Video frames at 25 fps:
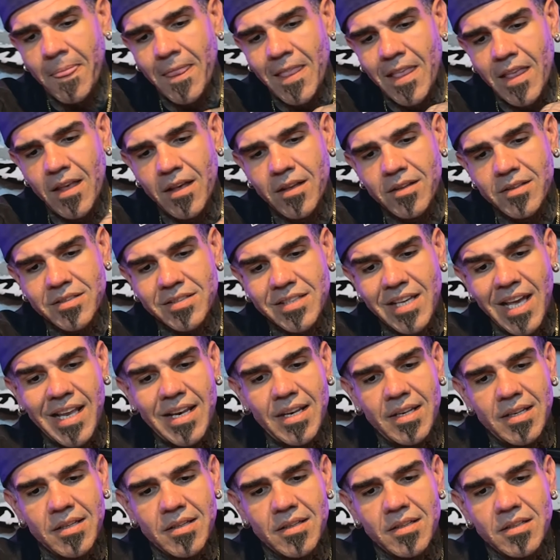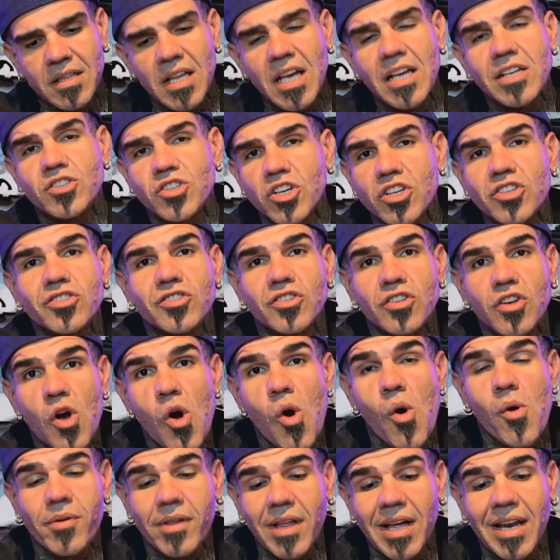You understand? They just
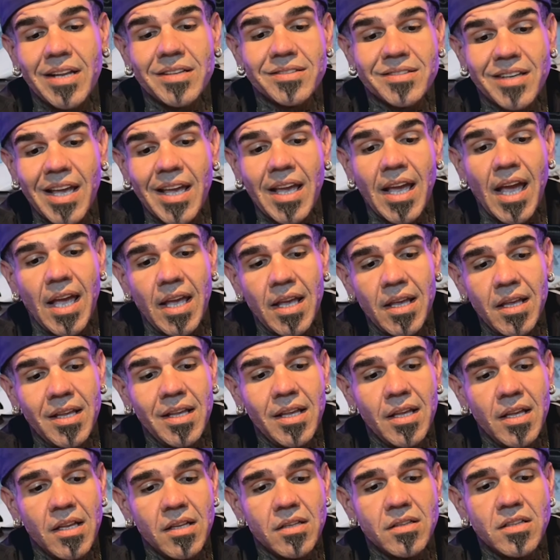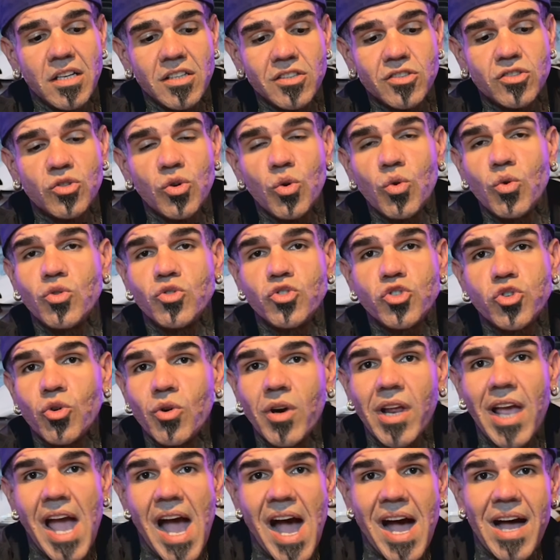know that it's like, hey, this dude
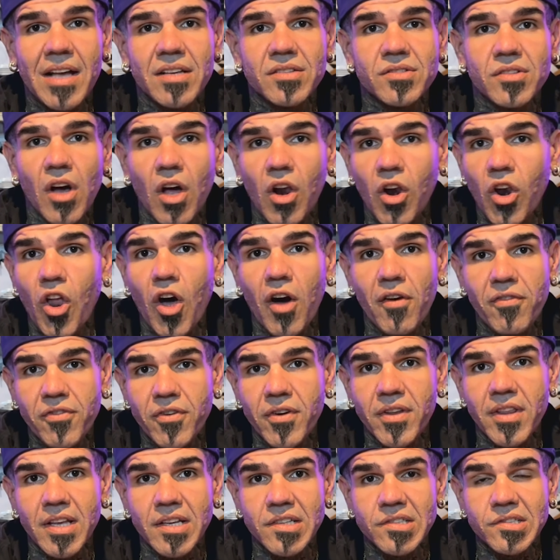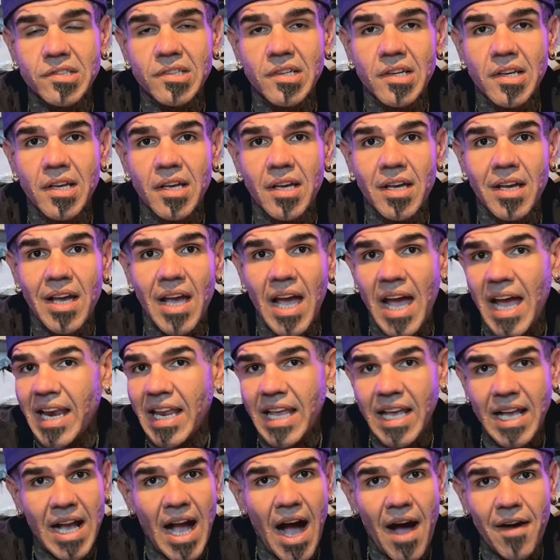truly has a love for this. And
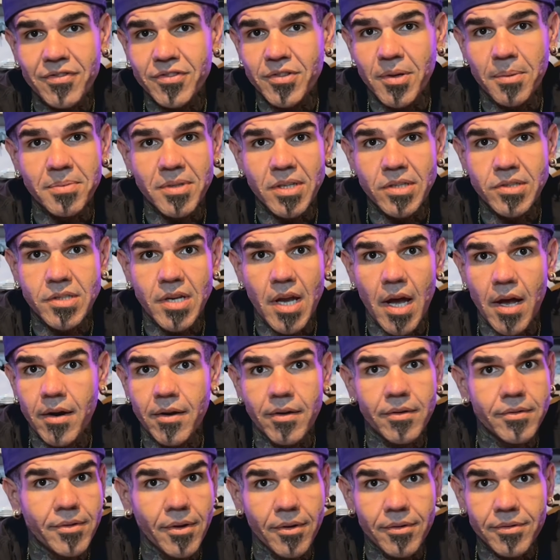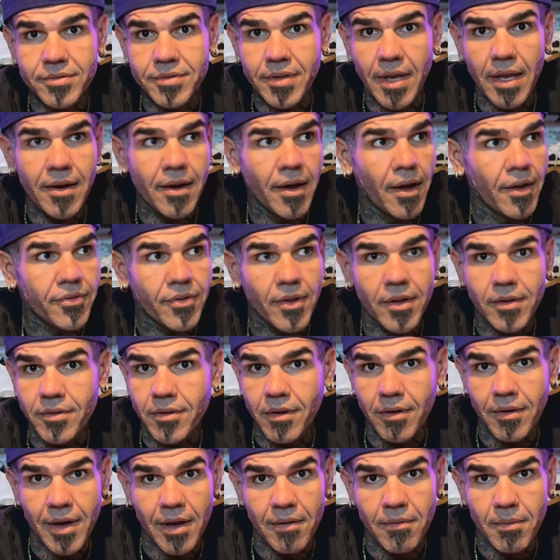he coughs up the cheddar. Don't say nothing.
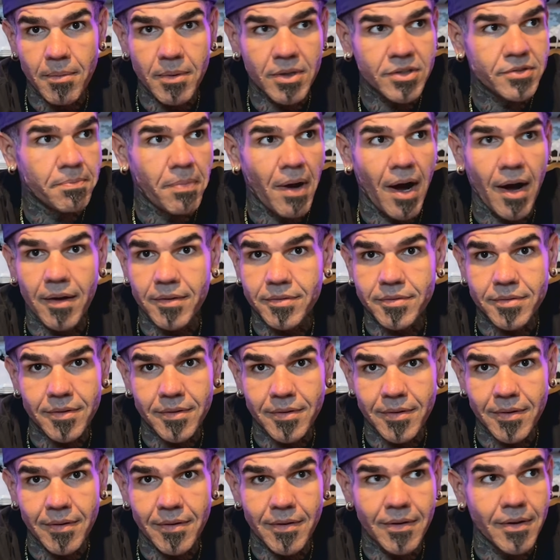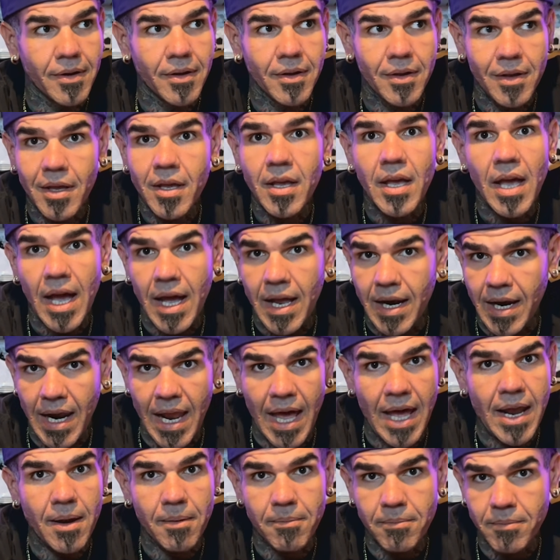Don't give him a sponsor. And
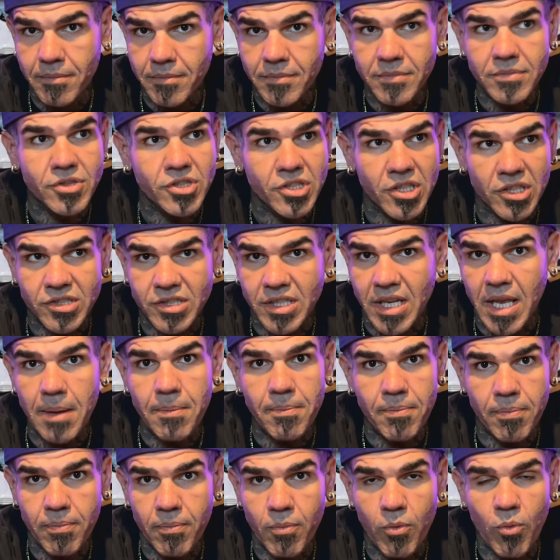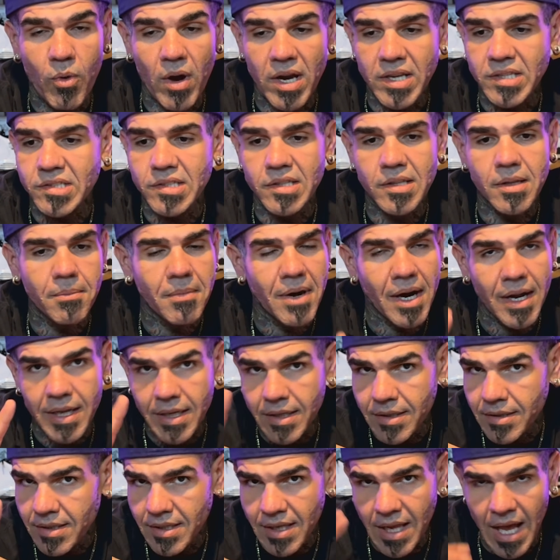let him just keep wasting the money.
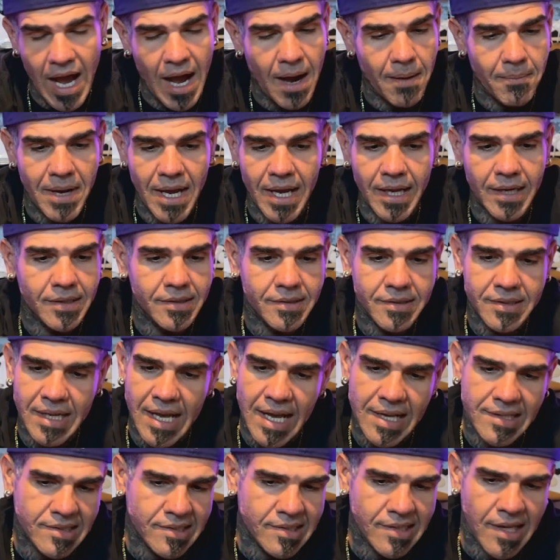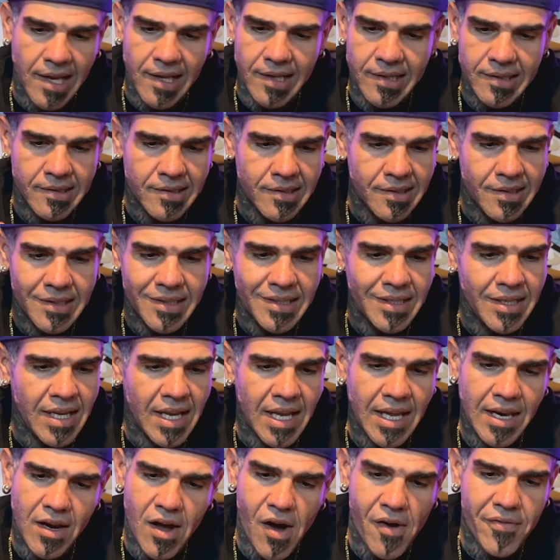Nah, man. That's it.
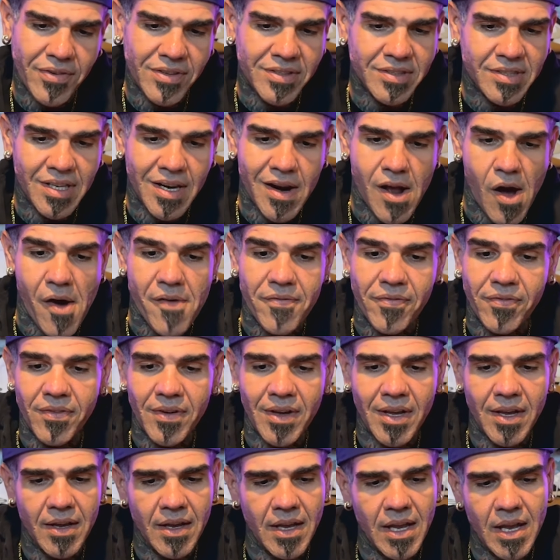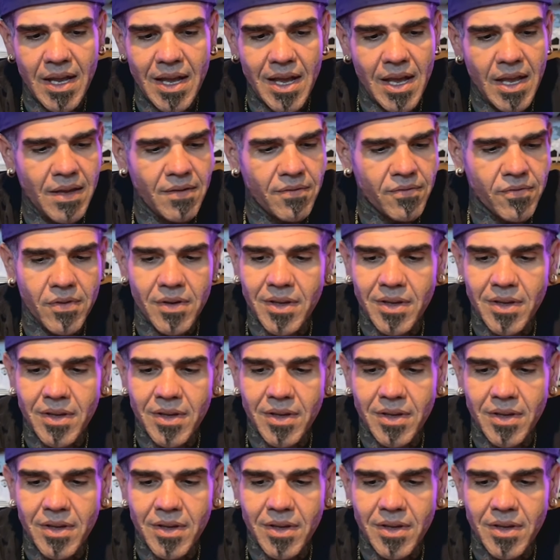Enough is enough. If